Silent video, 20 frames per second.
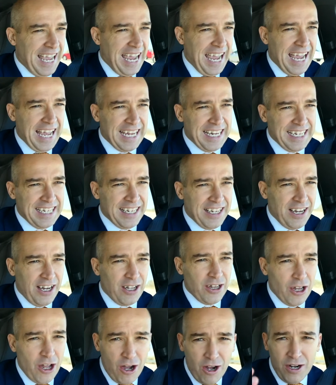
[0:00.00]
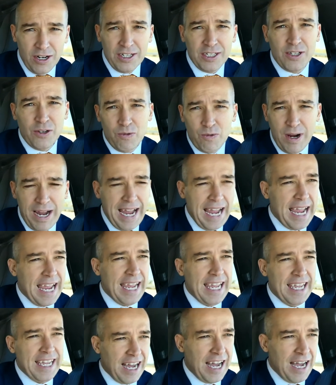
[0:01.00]
And along the
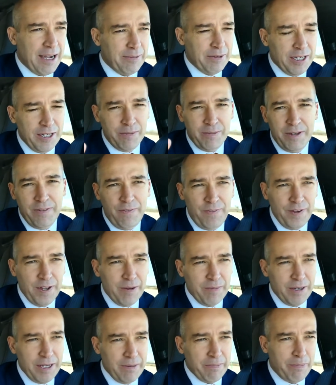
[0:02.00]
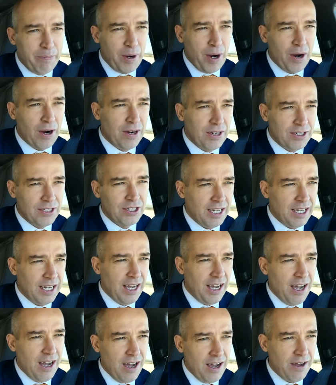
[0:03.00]
way, I'm gonna be filming parts
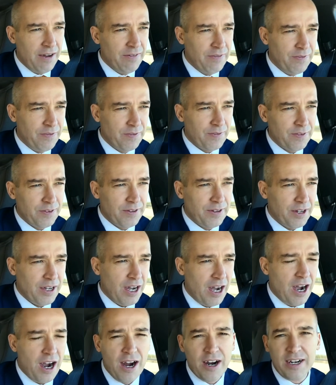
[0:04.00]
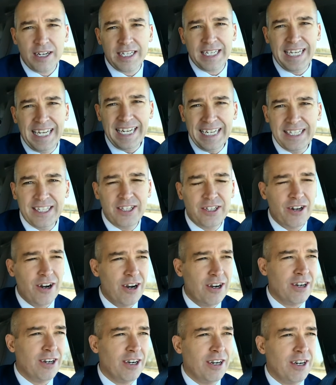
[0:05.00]
of our
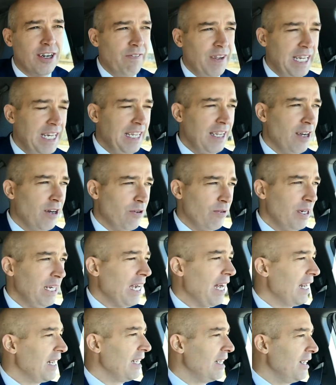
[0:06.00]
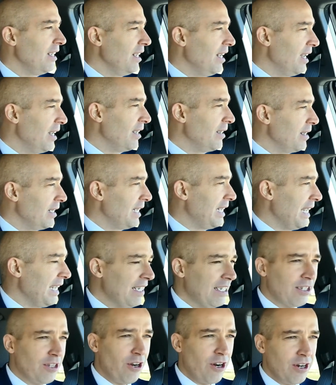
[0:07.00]
Kickstarter video. We got a
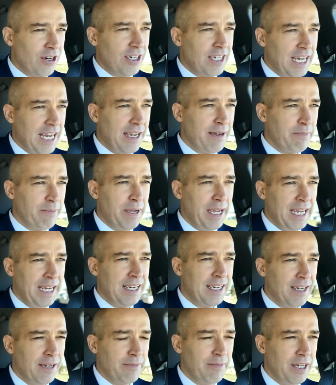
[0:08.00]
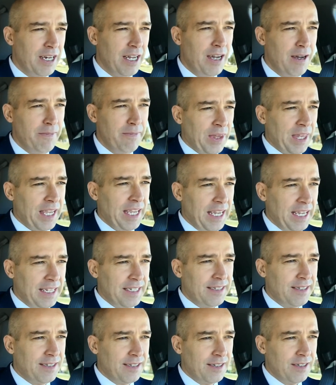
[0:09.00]
Kickstarter campaign coming up.
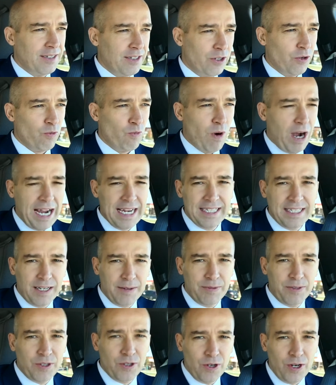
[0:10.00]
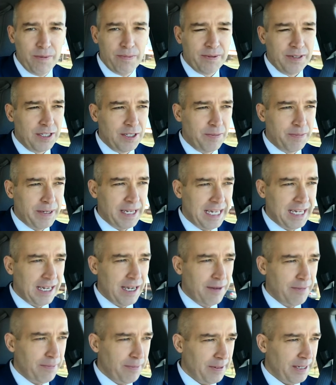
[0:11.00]
It's to wise up, suit up, and speak
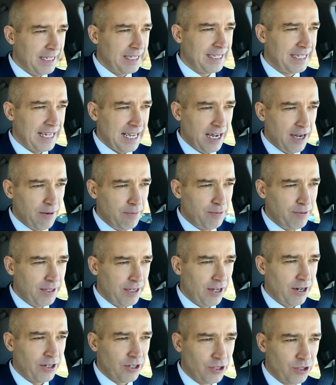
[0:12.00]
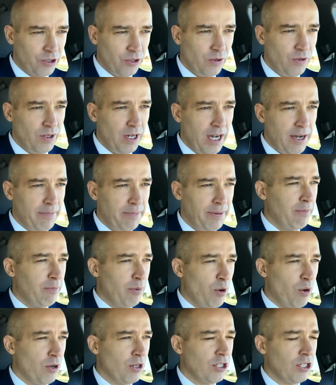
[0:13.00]
up. It's to help with our suit up
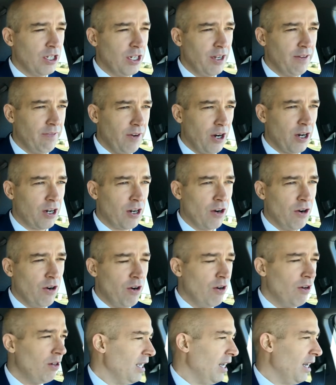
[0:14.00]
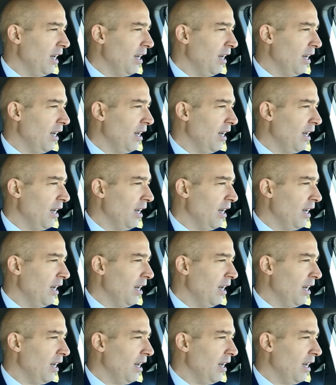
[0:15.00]
portion of our goal.